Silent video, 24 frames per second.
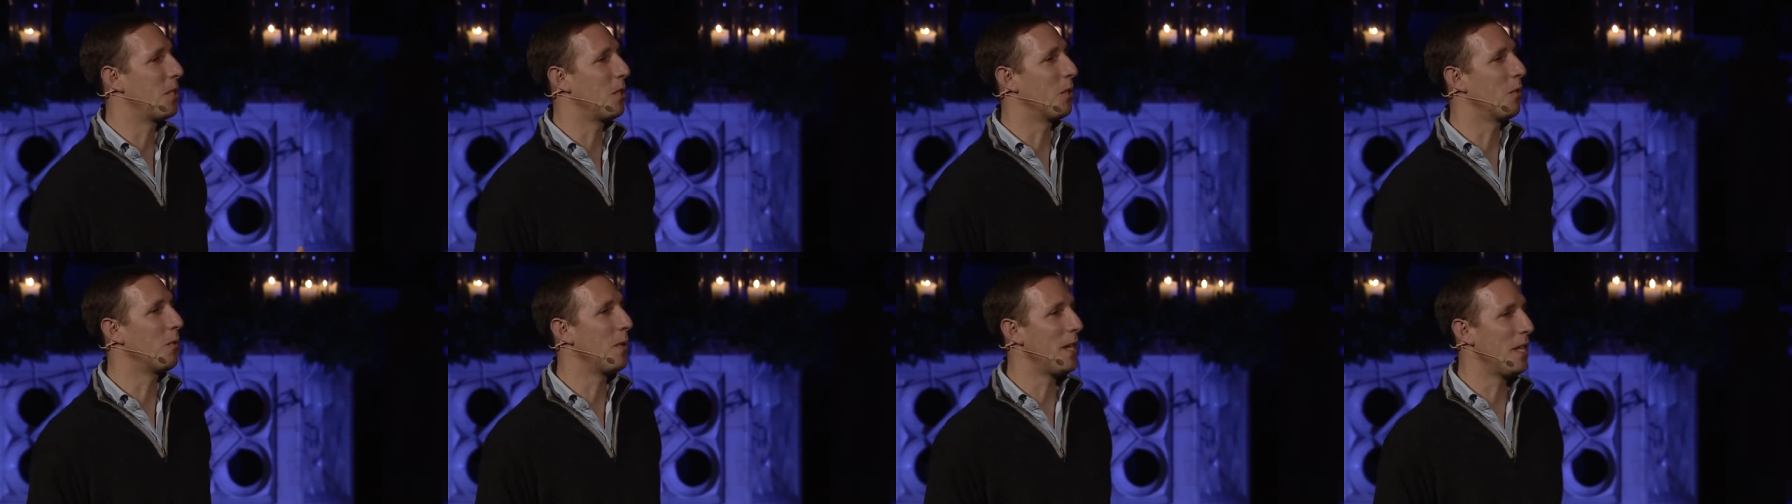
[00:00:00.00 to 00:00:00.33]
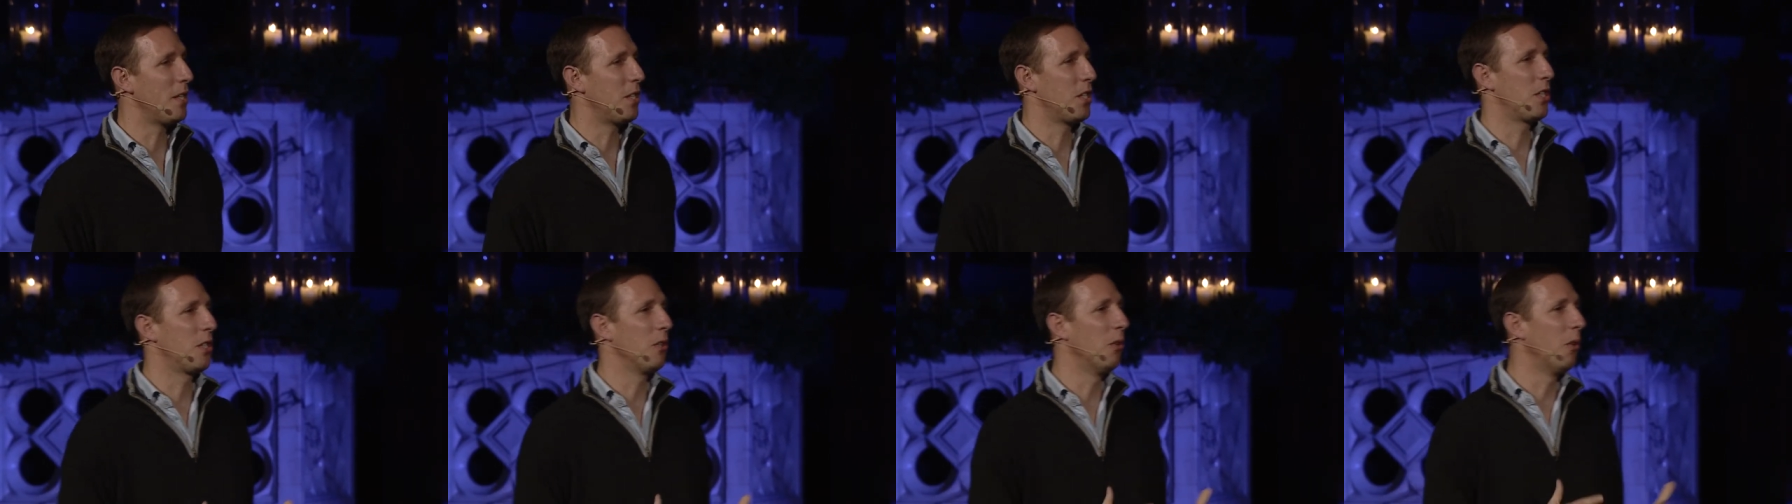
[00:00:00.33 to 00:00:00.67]
you'll read
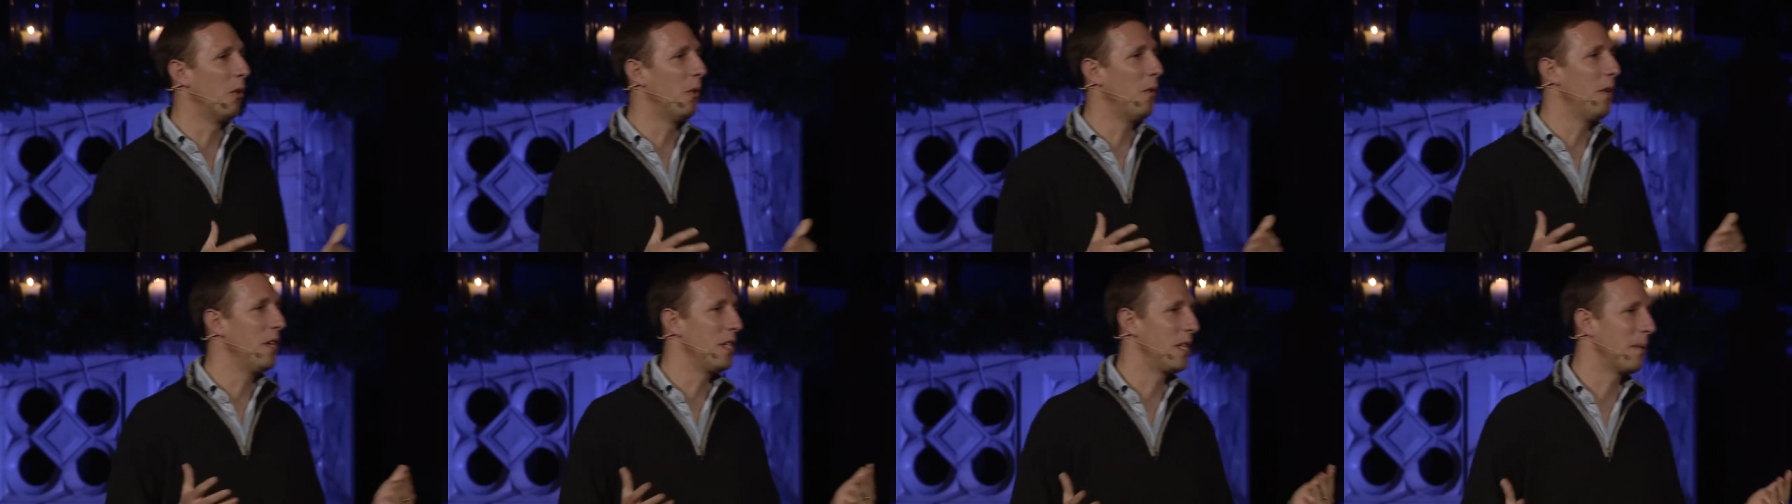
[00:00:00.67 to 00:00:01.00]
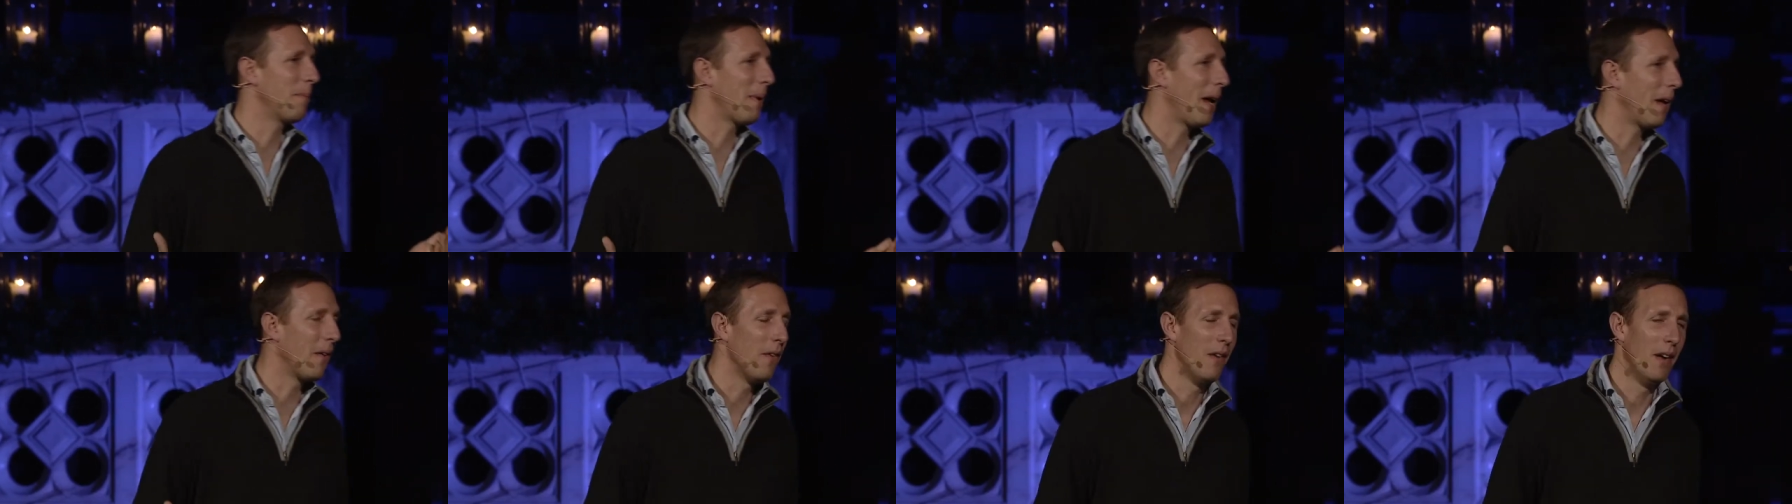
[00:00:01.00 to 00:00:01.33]
stories
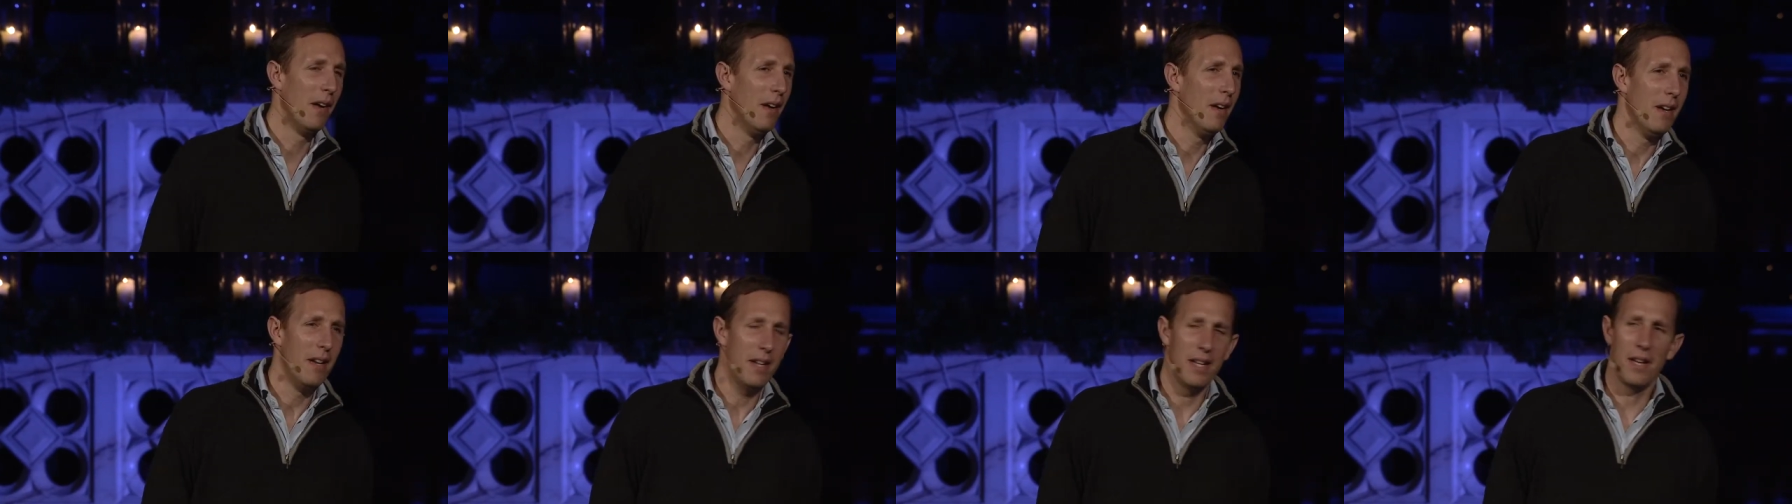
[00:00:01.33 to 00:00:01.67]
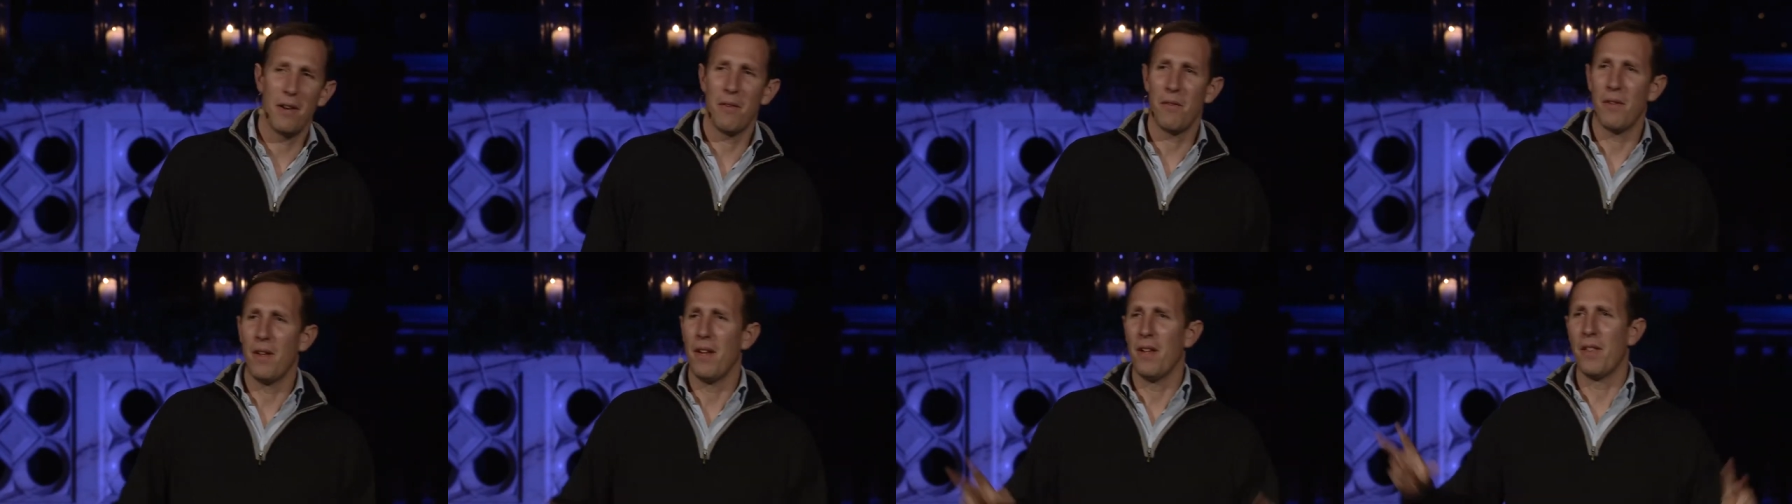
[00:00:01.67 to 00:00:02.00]
about you
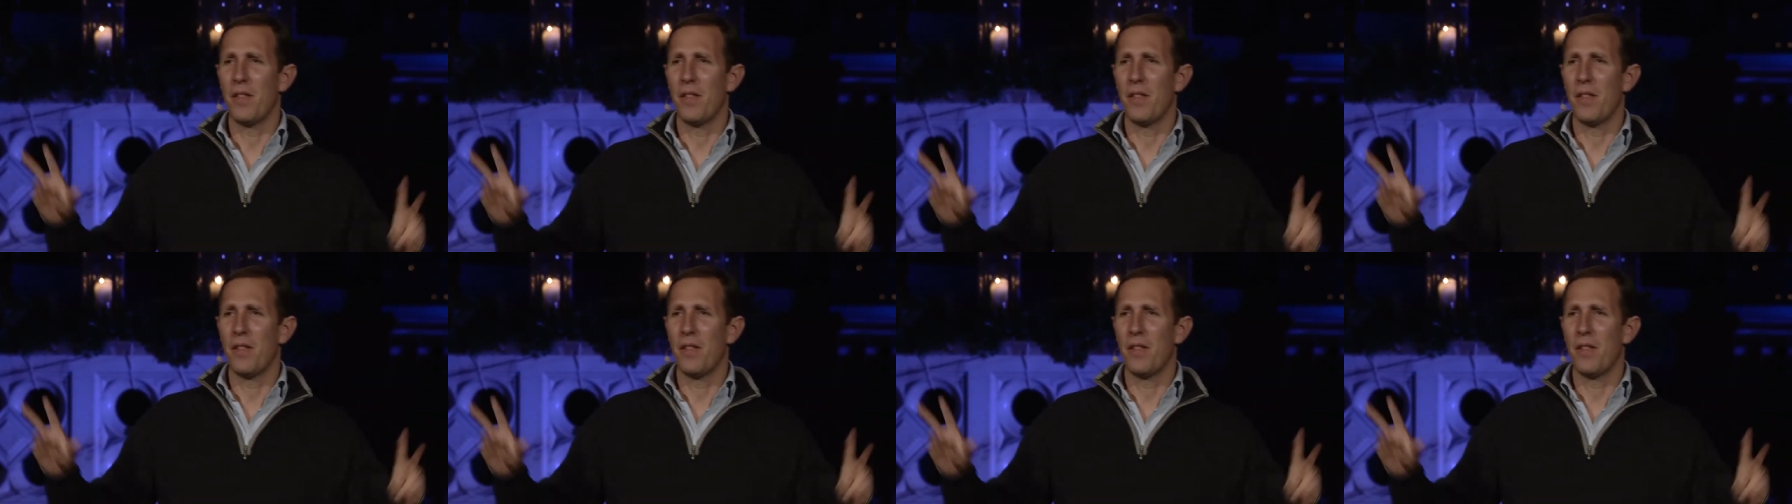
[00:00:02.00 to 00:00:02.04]
know,